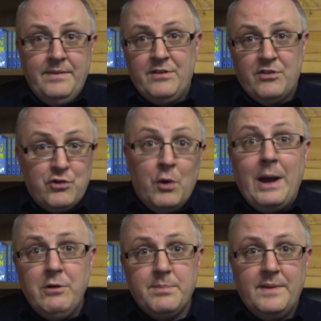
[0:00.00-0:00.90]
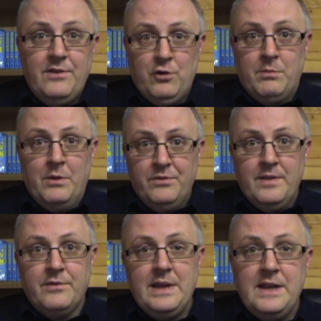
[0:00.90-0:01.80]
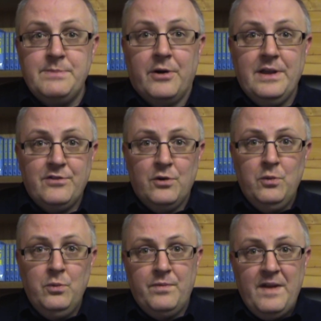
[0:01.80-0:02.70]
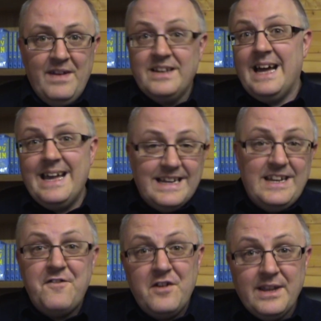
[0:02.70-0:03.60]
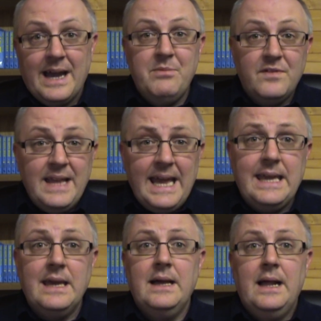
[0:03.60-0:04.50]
this is thrown out by these hormones in the teenage body, so they feel tired at different times of day.